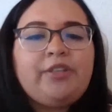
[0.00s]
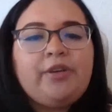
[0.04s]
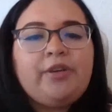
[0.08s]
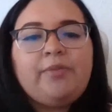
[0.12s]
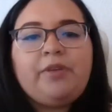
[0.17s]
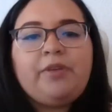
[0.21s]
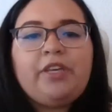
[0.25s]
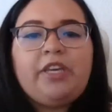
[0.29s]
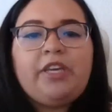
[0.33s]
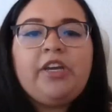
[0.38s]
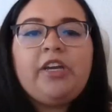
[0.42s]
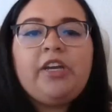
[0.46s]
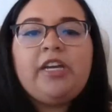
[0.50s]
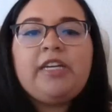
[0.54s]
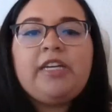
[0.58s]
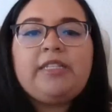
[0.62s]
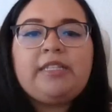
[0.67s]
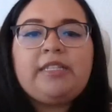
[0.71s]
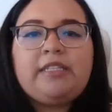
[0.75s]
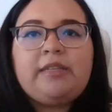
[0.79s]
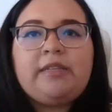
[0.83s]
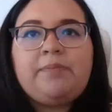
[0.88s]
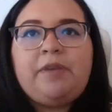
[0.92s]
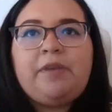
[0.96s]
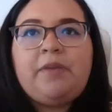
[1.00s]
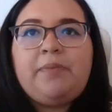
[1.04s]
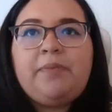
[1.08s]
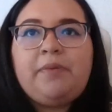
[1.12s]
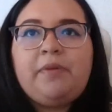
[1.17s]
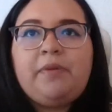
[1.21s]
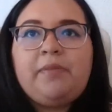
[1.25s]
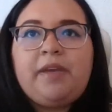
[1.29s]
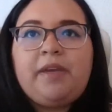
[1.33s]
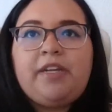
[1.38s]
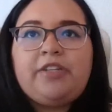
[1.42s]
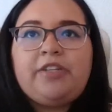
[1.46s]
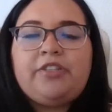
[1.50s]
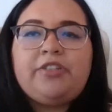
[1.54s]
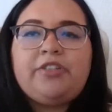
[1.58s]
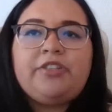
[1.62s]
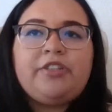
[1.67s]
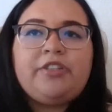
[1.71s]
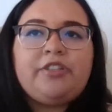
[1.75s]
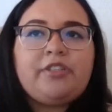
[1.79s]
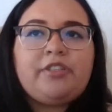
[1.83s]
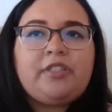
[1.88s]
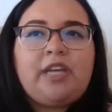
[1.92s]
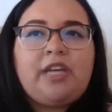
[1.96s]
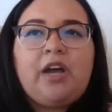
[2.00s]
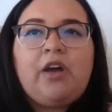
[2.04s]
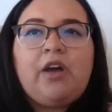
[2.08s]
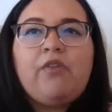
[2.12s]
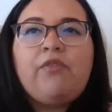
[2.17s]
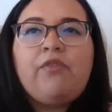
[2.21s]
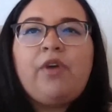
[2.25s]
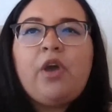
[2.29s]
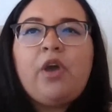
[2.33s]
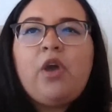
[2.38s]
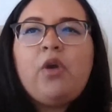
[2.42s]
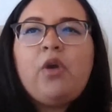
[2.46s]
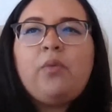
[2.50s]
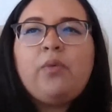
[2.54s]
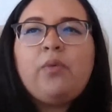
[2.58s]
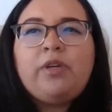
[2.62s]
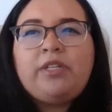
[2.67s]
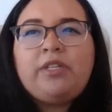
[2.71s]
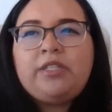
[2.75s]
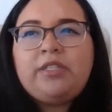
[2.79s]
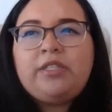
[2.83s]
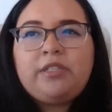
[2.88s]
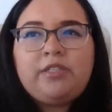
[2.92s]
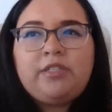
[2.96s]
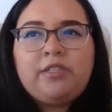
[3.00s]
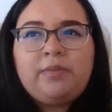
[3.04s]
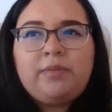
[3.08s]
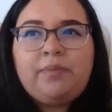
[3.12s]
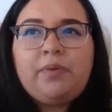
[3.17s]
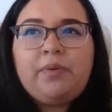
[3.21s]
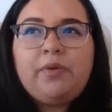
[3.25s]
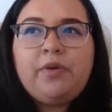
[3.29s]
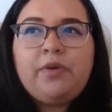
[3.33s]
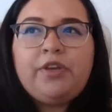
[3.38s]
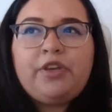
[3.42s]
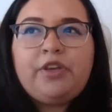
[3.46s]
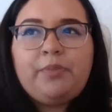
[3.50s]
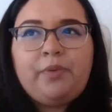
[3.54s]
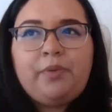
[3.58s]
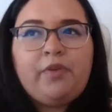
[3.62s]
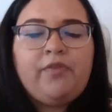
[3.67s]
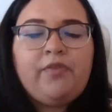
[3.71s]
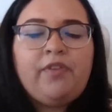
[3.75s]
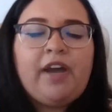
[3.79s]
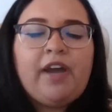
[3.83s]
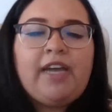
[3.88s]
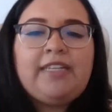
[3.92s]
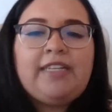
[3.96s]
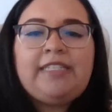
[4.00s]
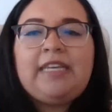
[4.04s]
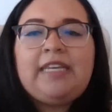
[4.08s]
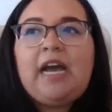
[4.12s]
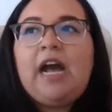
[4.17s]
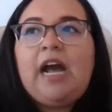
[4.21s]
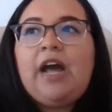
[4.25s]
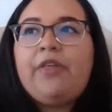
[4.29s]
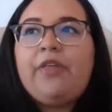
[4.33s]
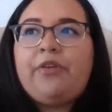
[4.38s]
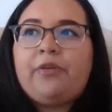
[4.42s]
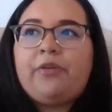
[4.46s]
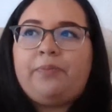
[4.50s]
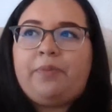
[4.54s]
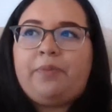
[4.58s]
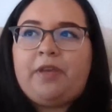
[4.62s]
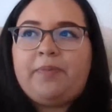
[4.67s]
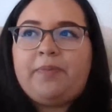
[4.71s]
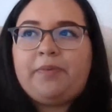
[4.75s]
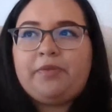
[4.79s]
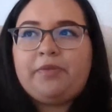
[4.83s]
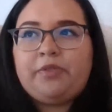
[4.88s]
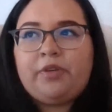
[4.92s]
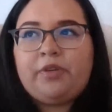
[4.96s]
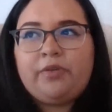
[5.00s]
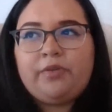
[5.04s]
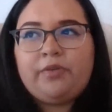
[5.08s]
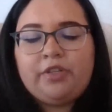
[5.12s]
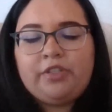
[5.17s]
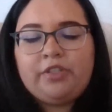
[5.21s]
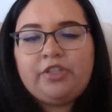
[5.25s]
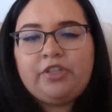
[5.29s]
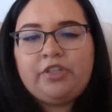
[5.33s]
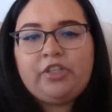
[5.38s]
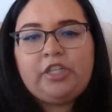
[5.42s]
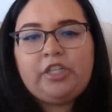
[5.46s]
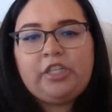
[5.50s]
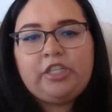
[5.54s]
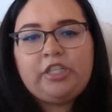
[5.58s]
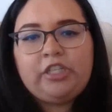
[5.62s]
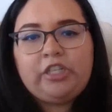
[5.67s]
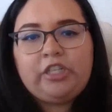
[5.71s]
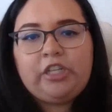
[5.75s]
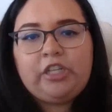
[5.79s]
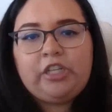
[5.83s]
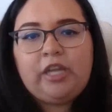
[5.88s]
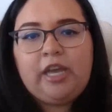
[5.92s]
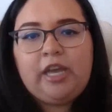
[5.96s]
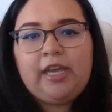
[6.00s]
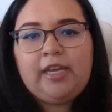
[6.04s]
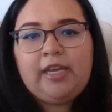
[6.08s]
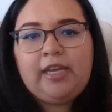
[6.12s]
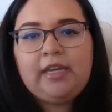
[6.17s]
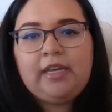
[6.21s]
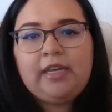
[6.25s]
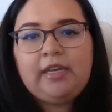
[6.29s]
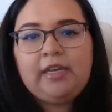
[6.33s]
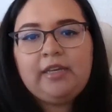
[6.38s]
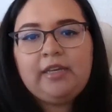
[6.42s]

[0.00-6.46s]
so I'm curious, as a people manager yourself, what does the support you provide to other people's career journeys look like?